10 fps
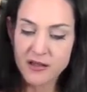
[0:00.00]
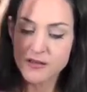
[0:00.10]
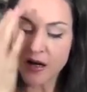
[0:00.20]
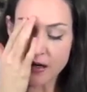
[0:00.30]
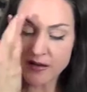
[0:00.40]

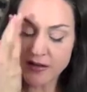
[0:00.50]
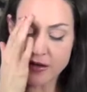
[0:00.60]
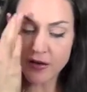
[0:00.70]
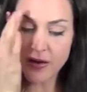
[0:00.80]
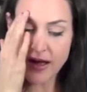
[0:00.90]
It's hard to
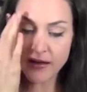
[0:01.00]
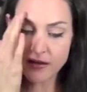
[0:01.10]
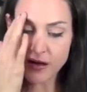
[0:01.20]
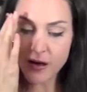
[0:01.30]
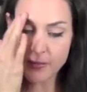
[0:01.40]
know how
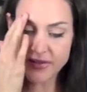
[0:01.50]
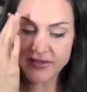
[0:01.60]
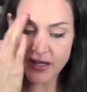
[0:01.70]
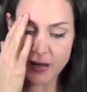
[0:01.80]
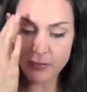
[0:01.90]
to
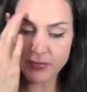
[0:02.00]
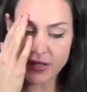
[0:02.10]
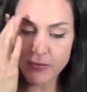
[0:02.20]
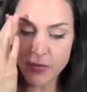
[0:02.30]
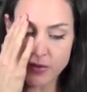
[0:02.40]
compensate
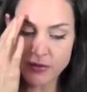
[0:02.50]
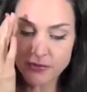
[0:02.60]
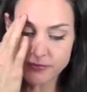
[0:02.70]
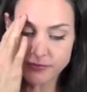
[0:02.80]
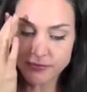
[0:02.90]
people,